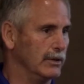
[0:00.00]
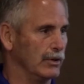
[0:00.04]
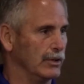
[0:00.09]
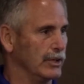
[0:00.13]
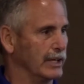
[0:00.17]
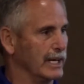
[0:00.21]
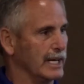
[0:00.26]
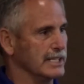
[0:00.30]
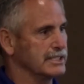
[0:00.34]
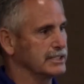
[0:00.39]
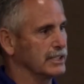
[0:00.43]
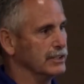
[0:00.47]
know, you
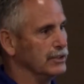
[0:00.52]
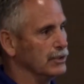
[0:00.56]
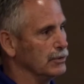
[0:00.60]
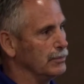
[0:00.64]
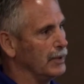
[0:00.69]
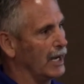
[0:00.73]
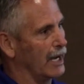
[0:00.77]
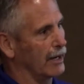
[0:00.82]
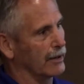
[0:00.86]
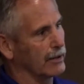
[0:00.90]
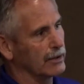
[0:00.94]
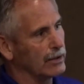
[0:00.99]
guys can do
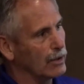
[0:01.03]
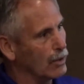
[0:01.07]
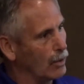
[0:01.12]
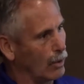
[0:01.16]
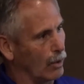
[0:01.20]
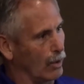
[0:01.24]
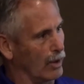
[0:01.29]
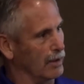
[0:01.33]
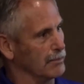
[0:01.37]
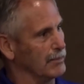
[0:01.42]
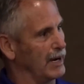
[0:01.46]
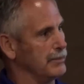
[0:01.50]
better,
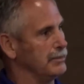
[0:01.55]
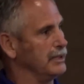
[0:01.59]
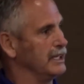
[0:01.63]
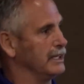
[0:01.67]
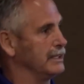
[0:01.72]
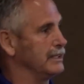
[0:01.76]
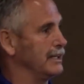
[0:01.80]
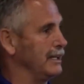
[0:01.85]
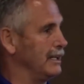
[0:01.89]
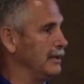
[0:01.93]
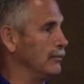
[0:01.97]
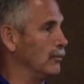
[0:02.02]
or it might be a
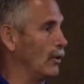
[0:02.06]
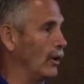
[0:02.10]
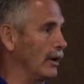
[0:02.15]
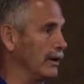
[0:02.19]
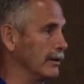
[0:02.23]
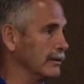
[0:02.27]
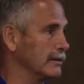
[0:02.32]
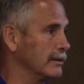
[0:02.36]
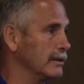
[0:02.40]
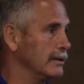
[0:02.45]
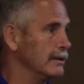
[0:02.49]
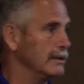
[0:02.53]
team one.
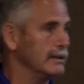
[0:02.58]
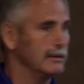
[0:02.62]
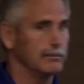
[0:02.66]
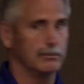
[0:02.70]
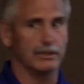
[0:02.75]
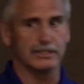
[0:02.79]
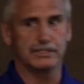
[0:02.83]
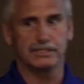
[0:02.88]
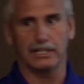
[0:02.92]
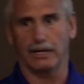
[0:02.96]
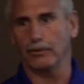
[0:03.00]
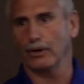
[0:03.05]

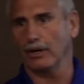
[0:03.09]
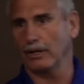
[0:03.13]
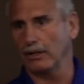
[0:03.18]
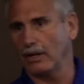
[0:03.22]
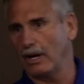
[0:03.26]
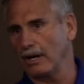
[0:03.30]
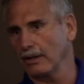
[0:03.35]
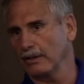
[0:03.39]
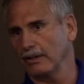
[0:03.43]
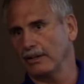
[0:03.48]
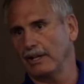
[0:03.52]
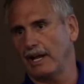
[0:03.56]
But somewhere
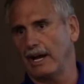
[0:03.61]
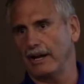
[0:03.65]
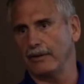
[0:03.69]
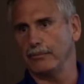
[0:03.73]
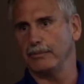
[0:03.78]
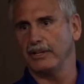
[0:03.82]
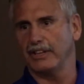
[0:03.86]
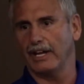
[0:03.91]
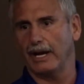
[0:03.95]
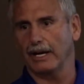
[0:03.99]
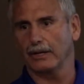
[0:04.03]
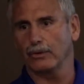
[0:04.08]
along the line would
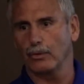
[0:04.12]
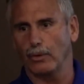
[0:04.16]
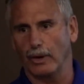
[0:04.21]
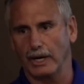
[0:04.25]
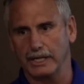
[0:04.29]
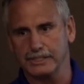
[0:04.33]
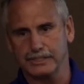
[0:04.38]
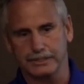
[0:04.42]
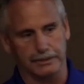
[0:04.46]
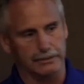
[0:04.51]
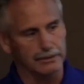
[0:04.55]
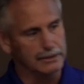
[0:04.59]
be that
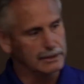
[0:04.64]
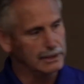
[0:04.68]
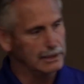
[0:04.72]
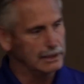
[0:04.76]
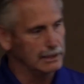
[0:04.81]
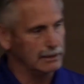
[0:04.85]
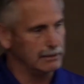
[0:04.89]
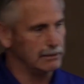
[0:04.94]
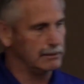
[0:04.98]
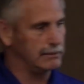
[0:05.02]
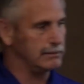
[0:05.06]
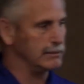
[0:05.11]
question.
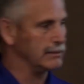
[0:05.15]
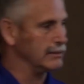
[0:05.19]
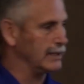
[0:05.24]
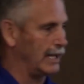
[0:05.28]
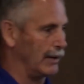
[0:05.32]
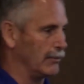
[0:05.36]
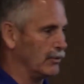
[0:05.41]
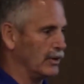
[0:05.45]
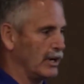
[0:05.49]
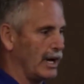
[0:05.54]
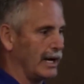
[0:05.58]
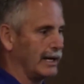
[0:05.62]

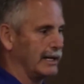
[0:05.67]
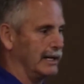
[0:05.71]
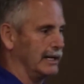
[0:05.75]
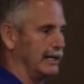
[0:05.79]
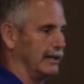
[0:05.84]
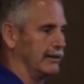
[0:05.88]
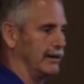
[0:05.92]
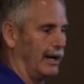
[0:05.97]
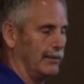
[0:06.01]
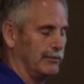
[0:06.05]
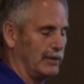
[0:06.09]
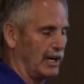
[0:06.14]
And we're not going
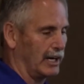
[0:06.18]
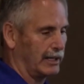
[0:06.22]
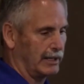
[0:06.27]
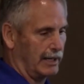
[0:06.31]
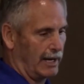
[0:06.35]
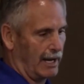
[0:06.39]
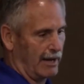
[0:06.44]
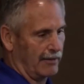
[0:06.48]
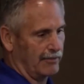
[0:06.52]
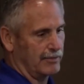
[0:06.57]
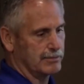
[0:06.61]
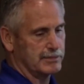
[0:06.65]
to I'm not going
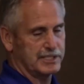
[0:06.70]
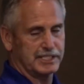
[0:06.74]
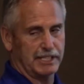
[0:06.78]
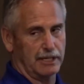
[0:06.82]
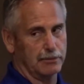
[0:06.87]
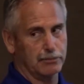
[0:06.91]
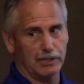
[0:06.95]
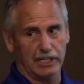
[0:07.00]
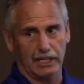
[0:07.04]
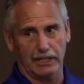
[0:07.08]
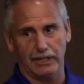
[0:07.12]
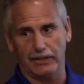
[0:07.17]
to have them
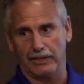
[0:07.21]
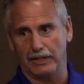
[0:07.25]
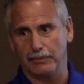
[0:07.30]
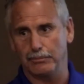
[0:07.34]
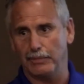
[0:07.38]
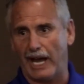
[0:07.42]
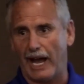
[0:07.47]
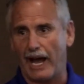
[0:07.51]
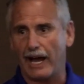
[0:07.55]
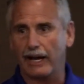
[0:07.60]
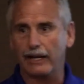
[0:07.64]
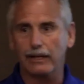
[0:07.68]
send me anything
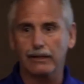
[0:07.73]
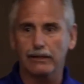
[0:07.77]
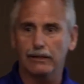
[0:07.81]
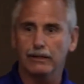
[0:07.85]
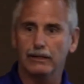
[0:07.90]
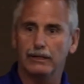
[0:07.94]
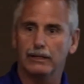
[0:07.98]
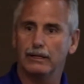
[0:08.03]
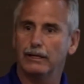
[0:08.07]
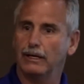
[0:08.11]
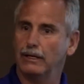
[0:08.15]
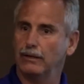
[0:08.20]
back.
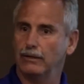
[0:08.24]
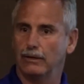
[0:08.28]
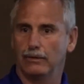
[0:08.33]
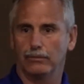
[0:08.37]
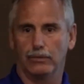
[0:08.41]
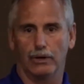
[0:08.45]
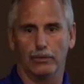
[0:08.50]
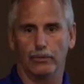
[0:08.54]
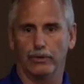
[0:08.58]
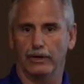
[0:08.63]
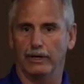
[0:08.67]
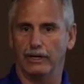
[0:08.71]

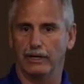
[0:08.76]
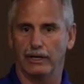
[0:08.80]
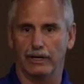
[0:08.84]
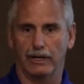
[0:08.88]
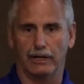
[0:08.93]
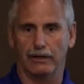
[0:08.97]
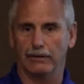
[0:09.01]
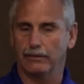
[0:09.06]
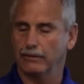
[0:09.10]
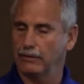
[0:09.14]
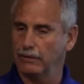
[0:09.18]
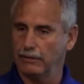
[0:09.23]
When we're
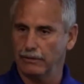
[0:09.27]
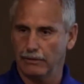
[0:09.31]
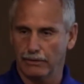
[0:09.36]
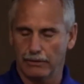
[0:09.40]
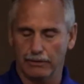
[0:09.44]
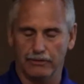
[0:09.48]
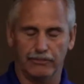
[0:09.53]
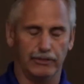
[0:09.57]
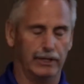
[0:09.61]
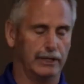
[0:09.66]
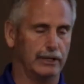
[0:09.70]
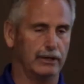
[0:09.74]
in
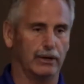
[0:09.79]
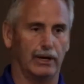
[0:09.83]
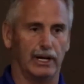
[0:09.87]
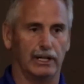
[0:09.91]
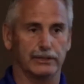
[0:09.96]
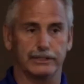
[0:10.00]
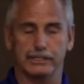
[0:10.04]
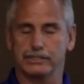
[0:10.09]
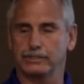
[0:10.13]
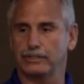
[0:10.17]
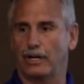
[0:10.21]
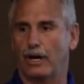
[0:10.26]
the video, I'll
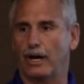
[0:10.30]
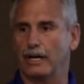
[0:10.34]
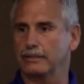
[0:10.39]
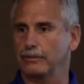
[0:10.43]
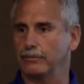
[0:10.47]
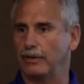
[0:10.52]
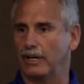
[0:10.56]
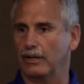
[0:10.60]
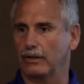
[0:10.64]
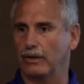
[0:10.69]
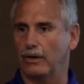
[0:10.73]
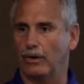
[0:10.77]
just talk to
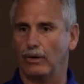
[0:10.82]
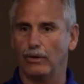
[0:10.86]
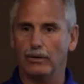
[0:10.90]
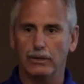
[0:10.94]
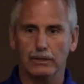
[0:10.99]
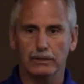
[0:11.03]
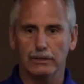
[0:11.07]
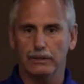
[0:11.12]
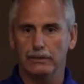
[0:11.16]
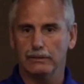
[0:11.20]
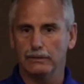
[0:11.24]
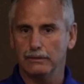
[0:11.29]
them.
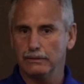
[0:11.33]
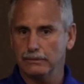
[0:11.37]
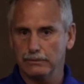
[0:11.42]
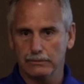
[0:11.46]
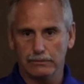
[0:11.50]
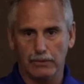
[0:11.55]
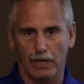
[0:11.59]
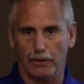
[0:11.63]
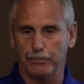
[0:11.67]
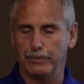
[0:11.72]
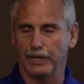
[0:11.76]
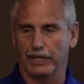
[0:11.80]

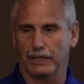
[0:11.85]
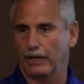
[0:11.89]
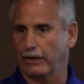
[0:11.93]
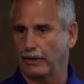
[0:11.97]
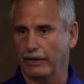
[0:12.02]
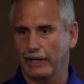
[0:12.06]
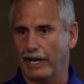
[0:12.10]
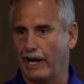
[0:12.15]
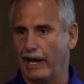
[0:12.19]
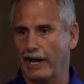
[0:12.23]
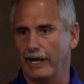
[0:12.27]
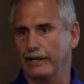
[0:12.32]
I'll pick out
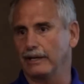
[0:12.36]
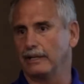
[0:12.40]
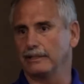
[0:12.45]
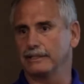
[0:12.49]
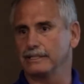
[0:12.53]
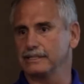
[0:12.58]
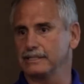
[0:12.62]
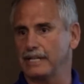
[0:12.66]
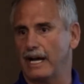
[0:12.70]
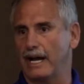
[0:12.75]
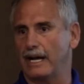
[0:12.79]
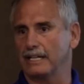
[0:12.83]
a guy and I'll
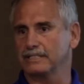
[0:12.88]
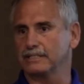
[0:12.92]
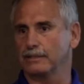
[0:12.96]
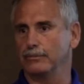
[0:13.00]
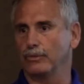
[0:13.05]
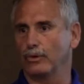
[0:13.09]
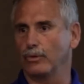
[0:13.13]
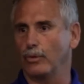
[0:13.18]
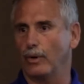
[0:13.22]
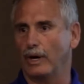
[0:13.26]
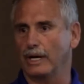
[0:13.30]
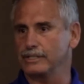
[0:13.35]
just ask him
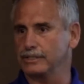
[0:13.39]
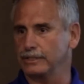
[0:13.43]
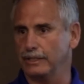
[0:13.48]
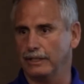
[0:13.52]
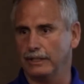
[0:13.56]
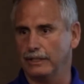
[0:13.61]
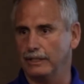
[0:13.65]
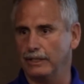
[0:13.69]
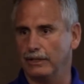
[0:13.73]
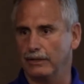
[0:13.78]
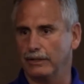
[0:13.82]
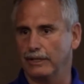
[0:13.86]
a question
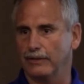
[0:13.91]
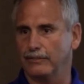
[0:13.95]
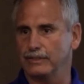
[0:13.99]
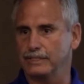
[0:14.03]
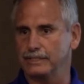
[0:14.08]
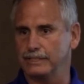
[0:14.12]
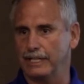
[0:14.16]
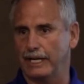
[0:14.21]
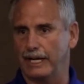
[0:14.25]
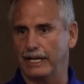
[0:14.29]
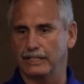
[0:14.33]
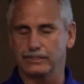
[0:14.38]
and he'll give
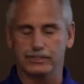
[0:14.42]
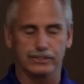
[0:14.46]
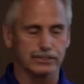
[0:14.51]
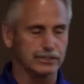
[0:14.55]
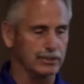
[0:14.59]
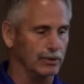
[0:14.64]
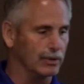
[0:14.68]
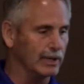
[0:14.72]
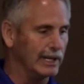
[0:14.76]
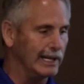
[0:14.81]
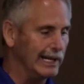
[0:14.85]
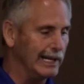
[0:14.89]
us the answer. So